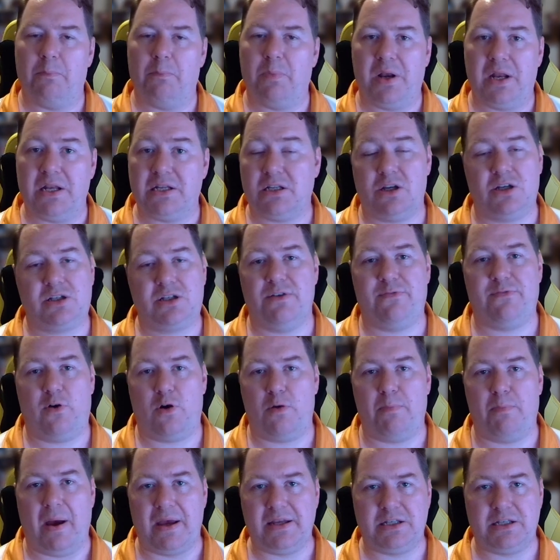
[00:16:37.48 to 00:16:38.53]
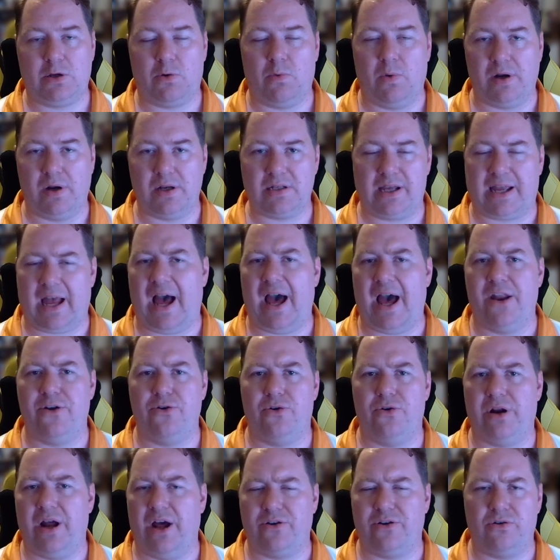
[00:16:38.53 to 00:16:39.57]
but it's just a very basic one. It's like
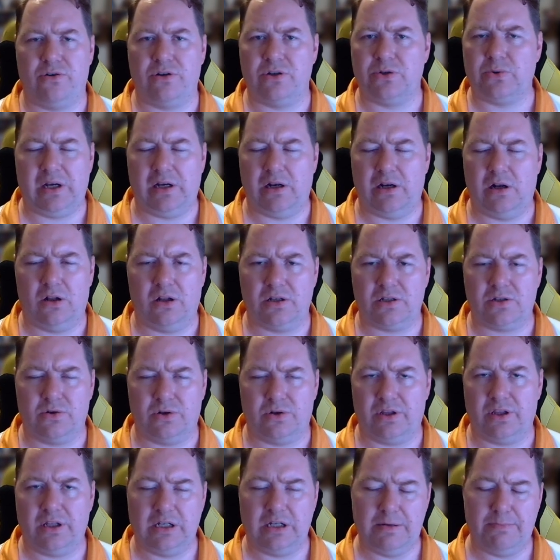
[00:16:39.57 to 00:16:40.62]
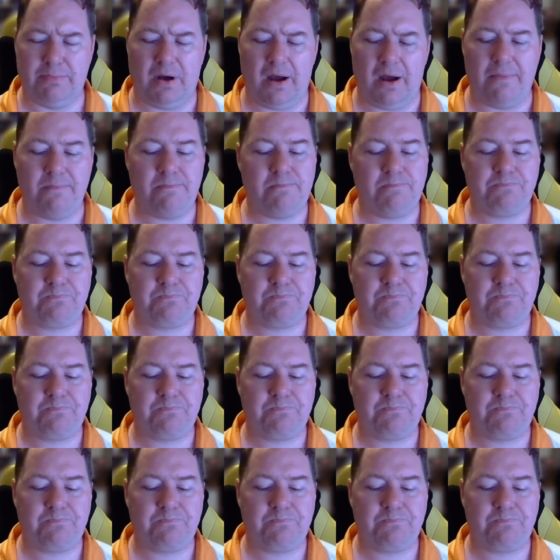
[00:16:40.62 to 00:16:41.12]
$120 sort of thing to buy.